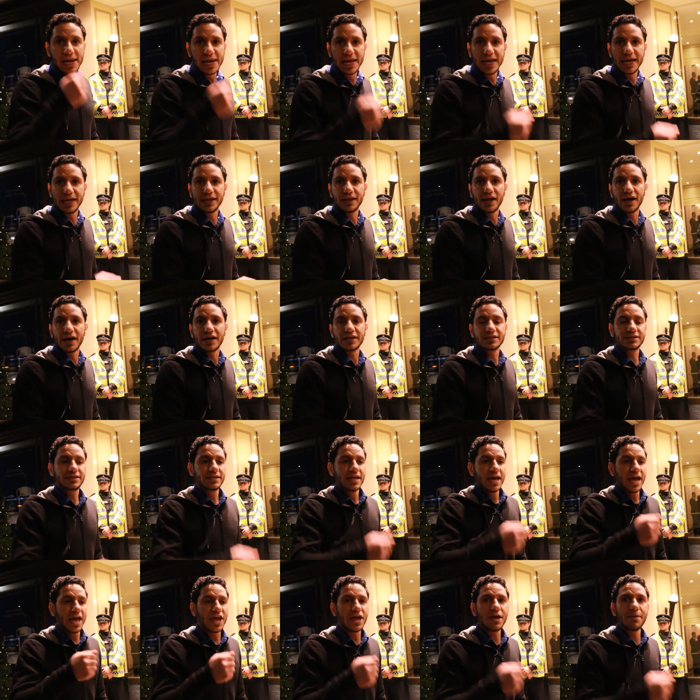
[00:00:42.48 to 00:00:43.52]
leaders,
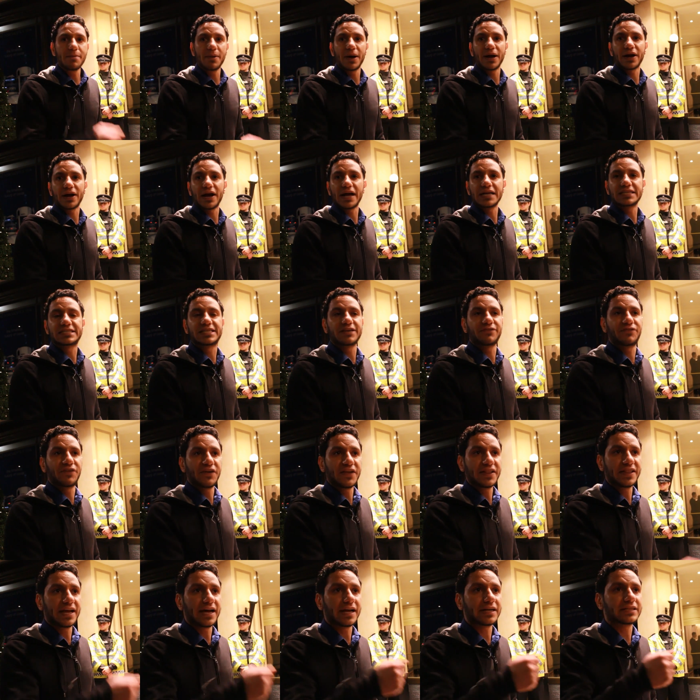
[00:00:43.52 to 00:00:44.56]
human rights
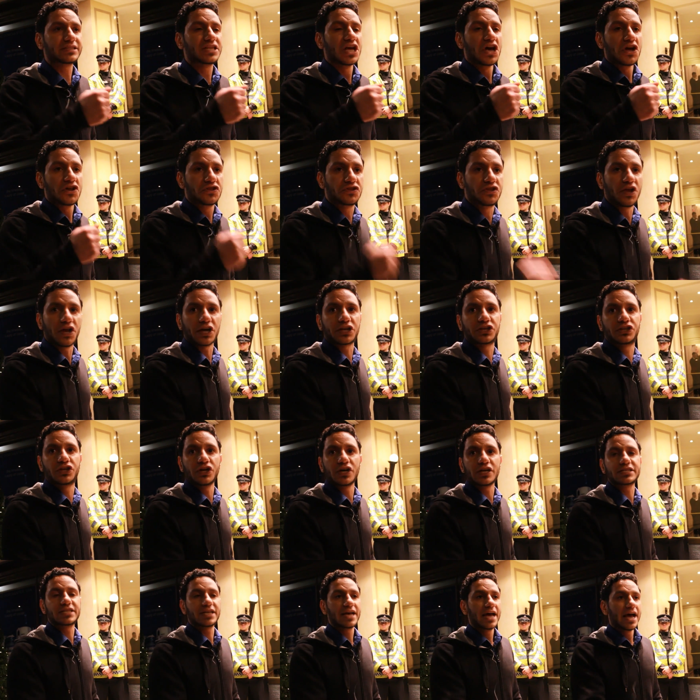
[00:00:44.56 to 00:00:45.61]
defenders,
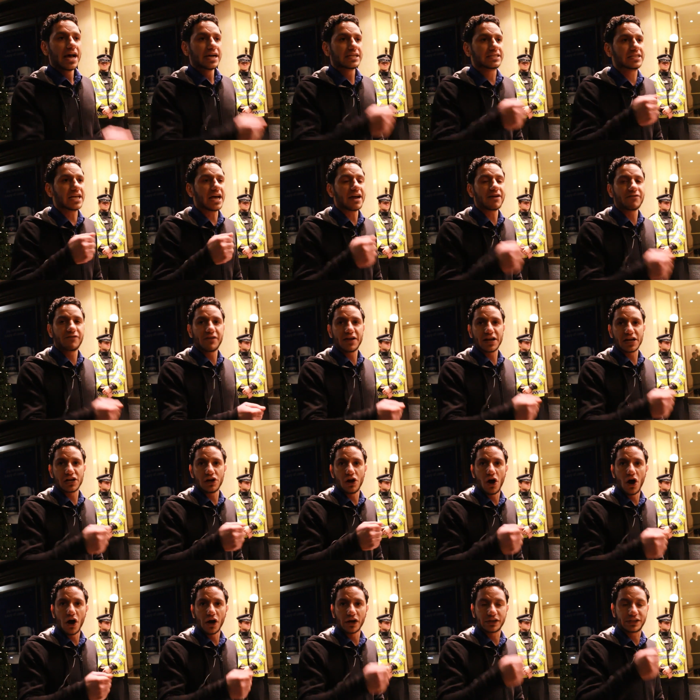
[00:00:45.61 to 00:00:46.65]
doctors serving
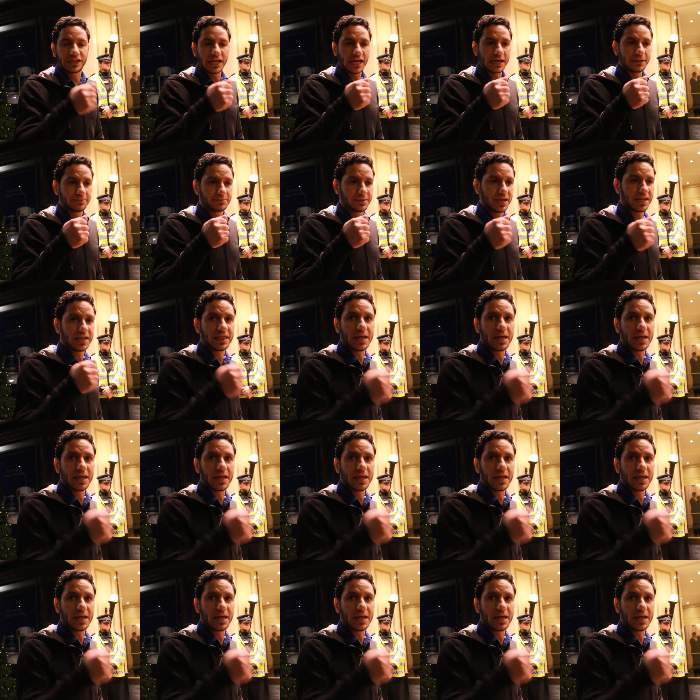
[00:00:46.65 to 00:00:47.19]
long terms in